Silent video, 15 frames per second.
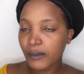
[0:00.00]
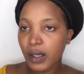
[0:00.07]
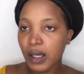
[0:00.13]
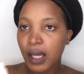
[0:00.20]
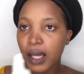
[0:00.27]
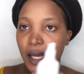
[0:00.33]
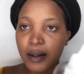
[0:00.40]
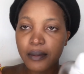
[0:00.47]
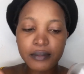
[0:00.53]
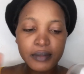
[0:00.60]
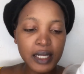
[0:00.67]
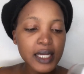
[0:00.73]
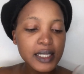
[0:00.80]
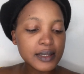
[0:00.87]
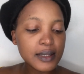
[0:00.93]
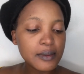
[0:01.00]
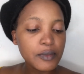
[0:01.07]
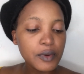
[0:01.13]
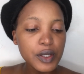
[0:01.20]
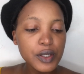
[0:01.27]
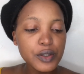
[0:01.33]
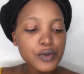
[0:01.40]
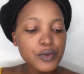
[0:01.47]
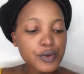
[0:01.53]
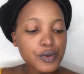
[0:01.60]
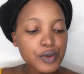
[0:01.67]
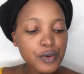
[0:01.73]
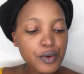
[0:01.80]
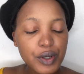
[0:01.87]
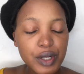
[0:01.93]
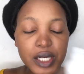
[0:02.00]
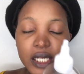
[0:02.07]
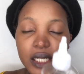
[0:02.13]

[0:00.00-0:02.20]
Next I'm going to tone,